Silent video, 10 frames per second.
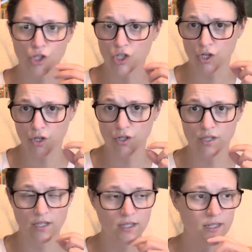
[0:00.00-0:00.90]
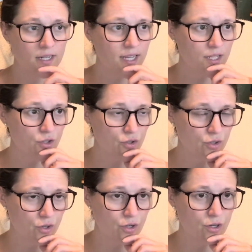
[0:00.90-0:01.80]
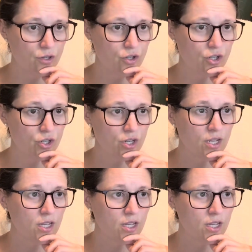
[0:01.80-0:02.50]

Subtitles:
shirt in an extra large.